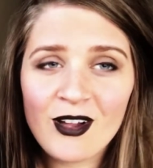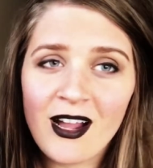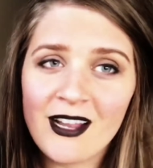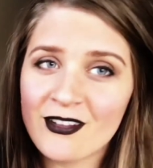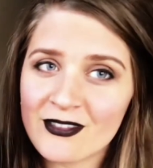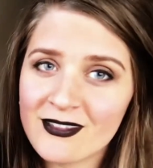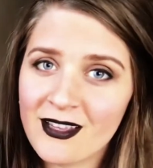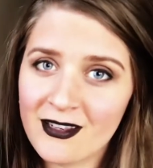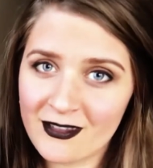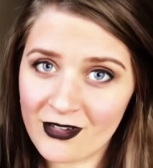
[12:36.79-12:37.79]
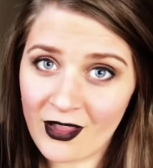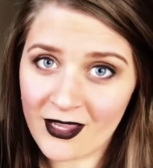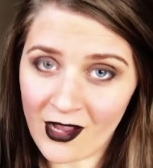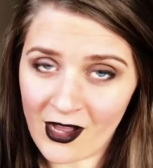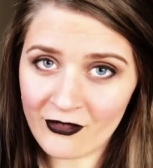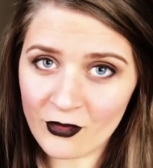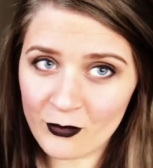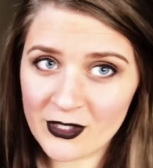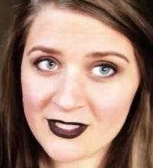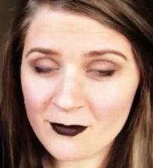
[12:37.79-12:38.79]
they're not like awful,
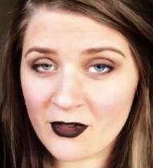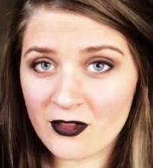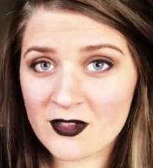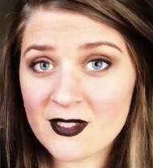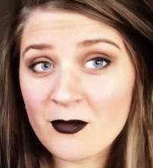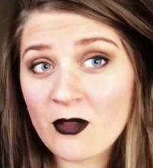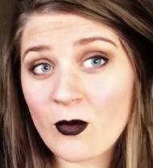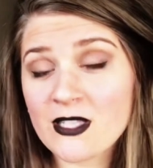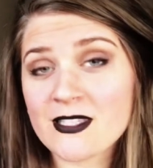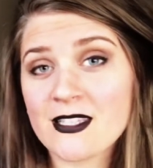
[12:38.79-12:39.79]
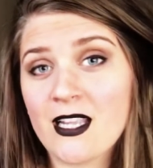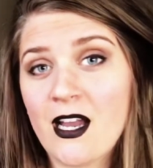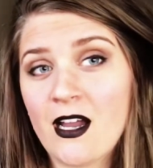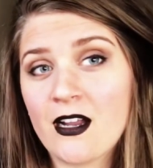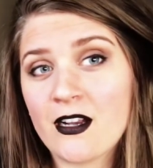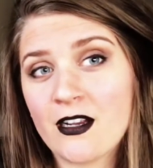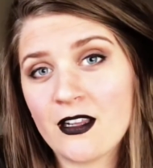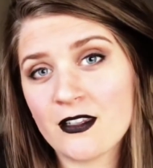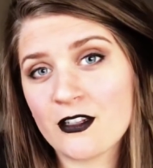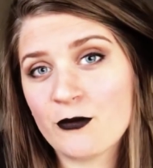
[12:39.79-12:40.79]
but some of the ones that are
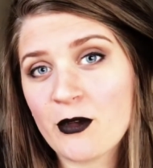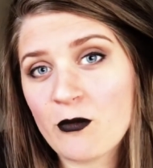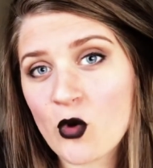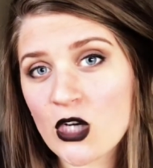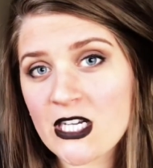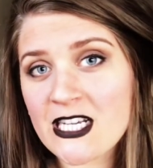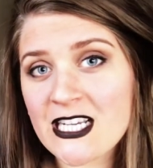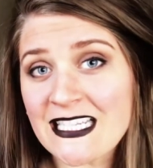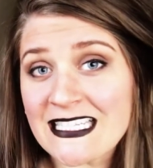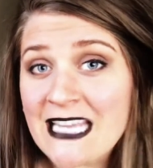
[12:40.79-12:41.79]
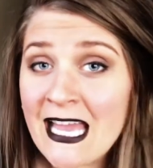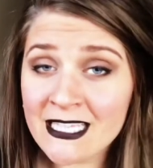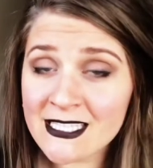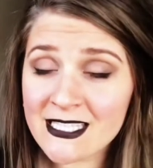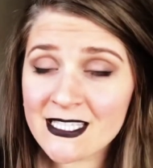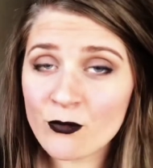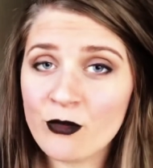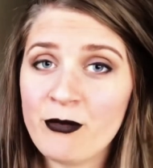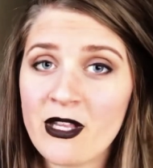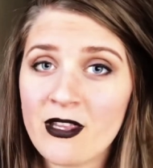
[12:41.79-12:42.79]
a little bit more intense
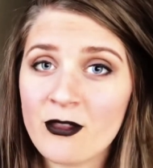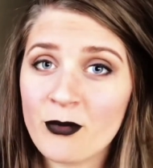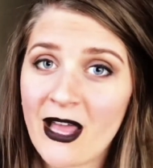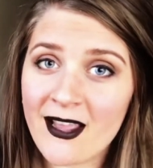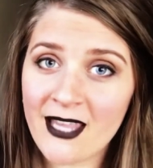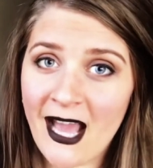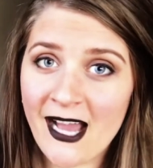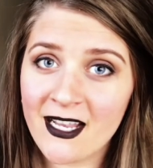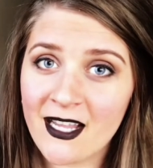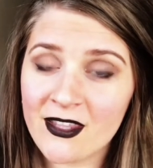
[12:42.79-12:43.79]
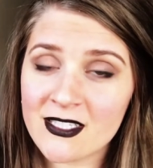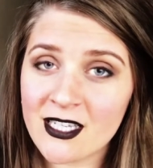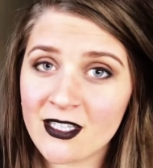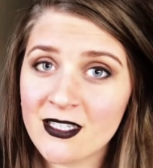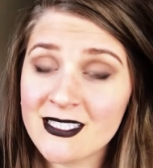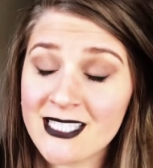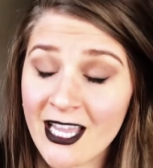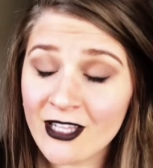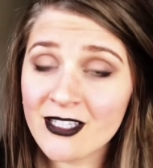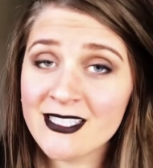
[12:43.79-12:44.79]
would be The Black Cat and The
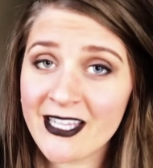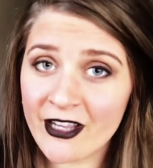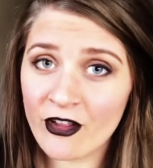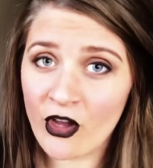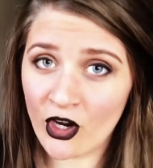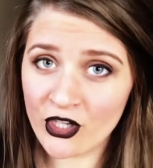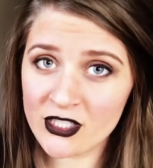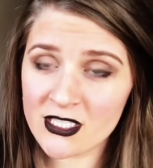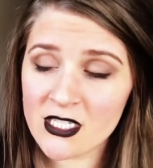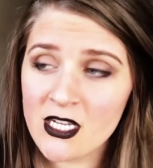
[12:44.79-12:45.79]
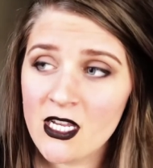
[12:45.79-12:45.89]
Telltale Heart.